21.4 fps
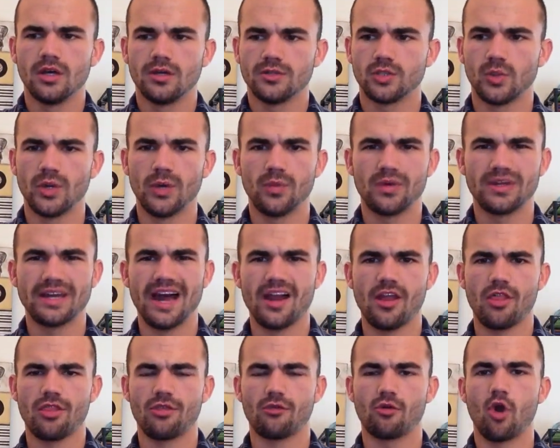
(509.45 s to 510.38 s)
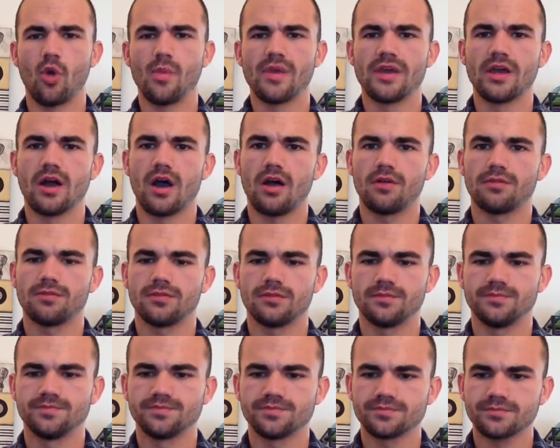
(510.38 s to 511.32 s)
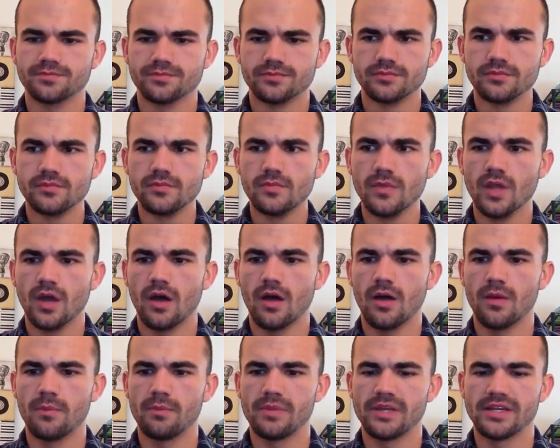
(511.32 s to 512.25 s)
So it would kind of throw me off um,